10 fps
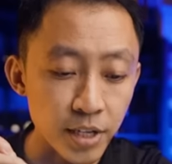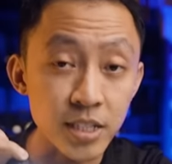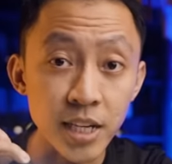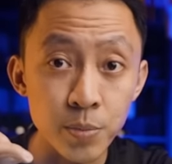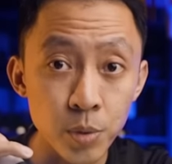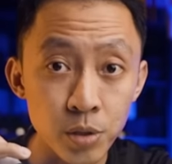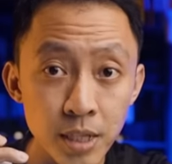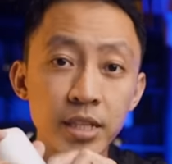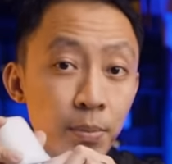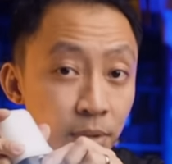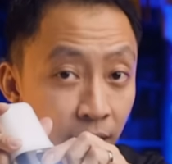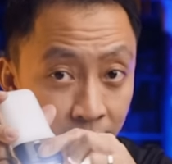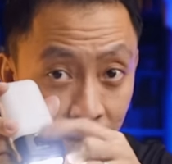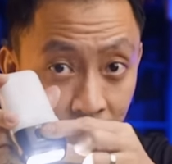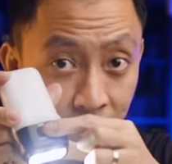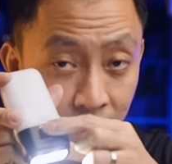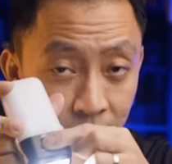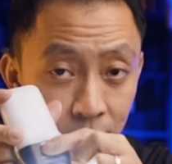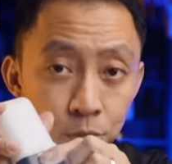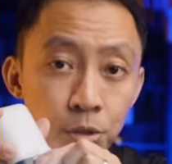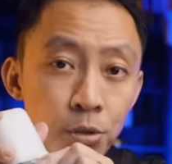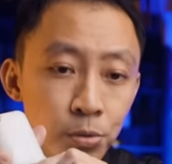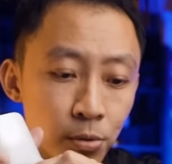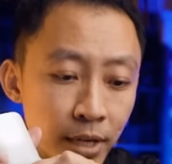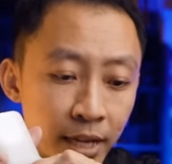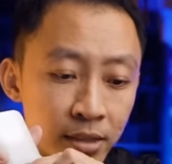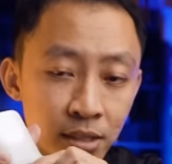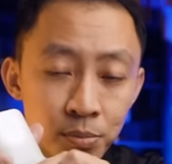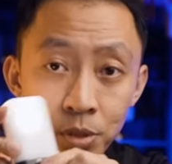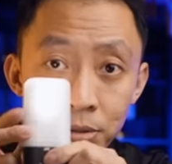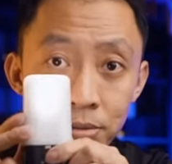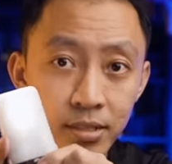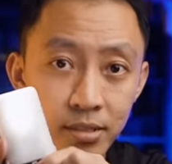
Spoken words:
flashlight mode. Tap lantern here to go to lantern mode.